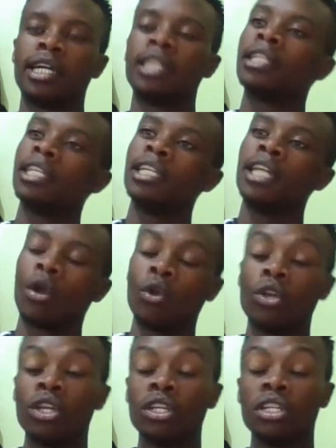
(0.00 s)
trade
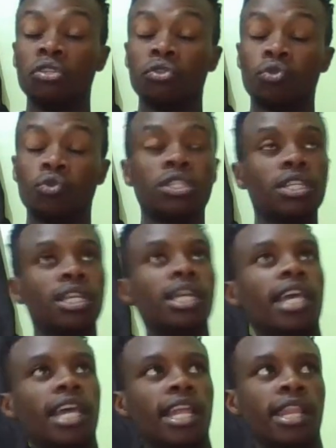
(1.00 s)
accordingly to it.
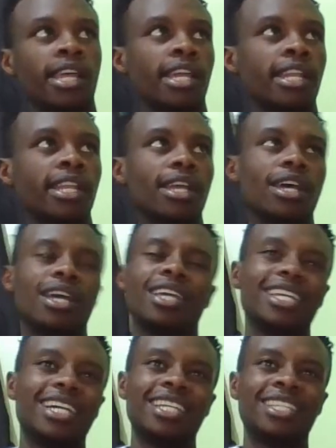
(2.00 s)
And then,
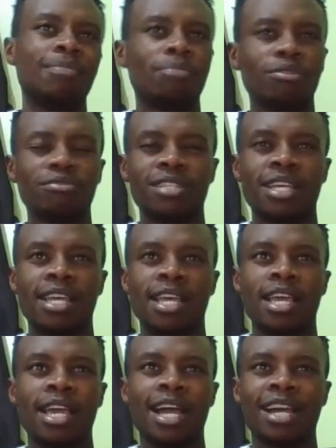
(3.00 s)
yeah, it improves
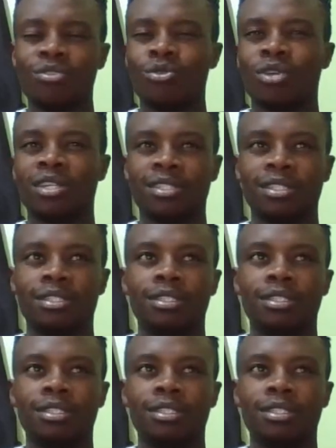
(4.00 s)
the accuracy.